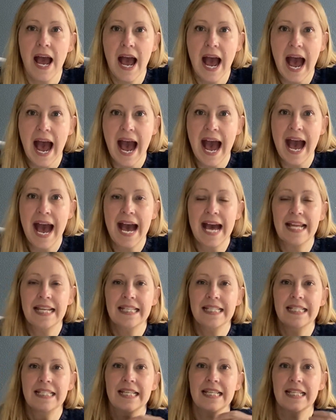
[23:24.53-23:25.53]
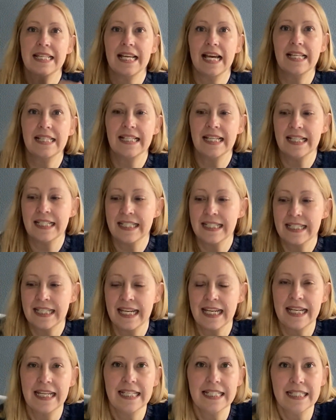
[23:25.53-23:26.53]
and as you can
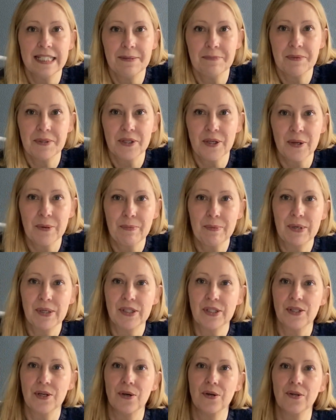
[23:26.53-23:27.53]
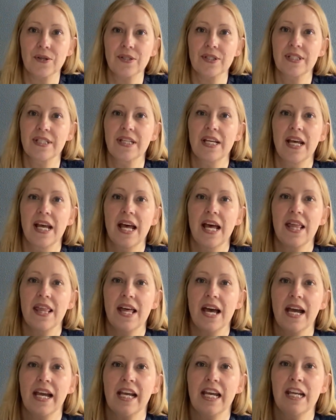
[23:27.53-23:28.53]
see, some super socks
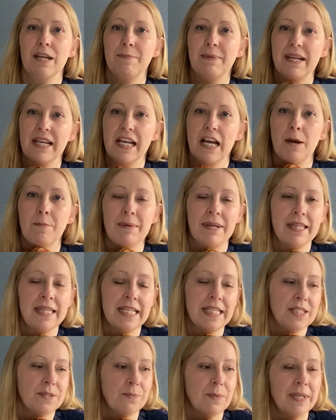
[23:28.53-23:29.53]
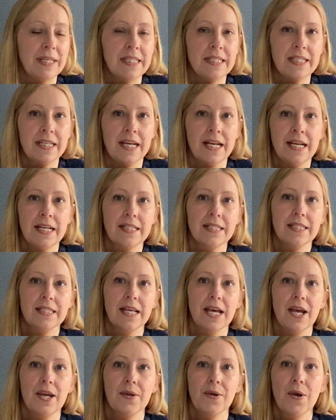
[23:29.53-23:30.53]
that are going to be coming this winter. So
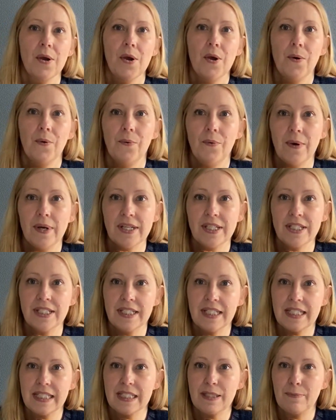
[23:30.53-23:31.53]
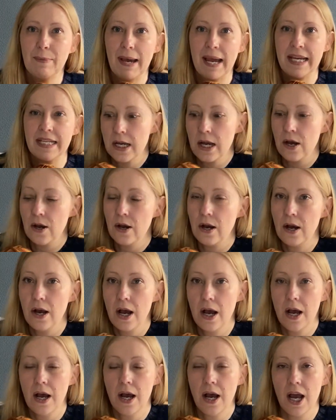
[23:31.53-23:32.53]
watch this space.
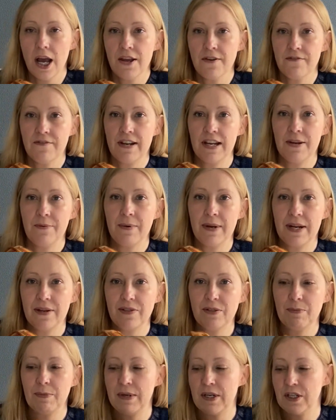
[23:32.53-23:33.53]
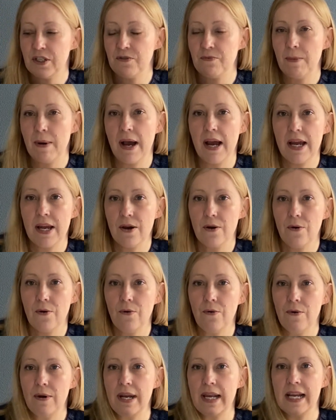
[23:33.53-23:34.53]
Hopefully when I finish my
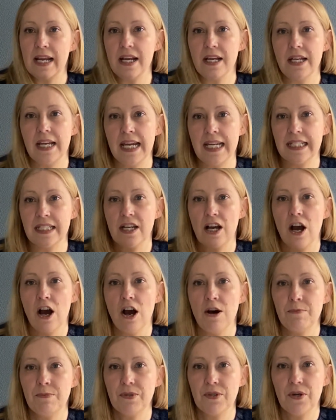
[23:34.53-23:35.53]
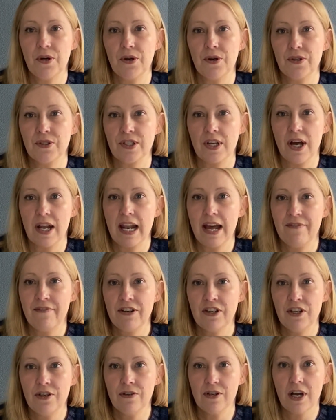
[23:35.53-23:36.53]
All Is Calm socks, I'll have a
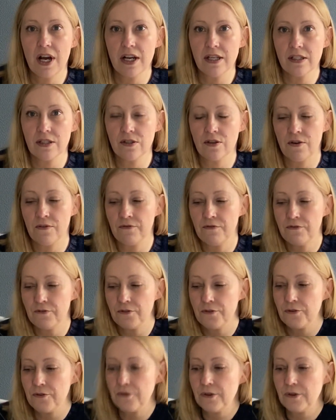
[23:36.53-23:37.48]
new cast on for